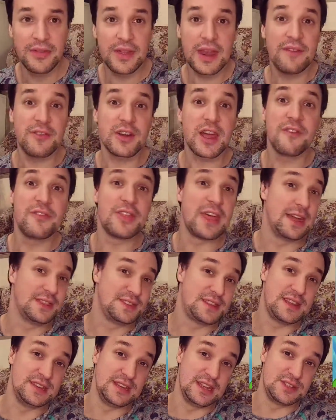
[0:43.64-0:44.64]
They never cover that
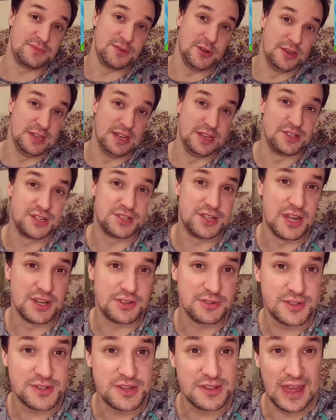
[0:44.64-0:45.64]
in Teenage Mutant Ninja
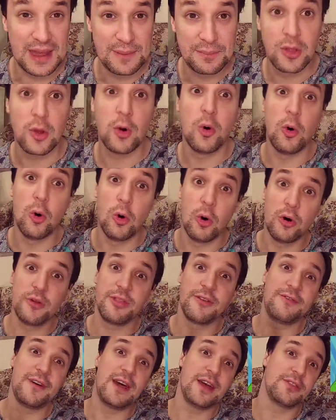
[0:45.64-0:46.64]
Turtles, do they?
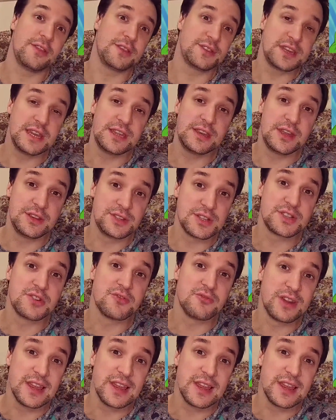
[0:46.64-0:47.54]
Or the fact that teenagers are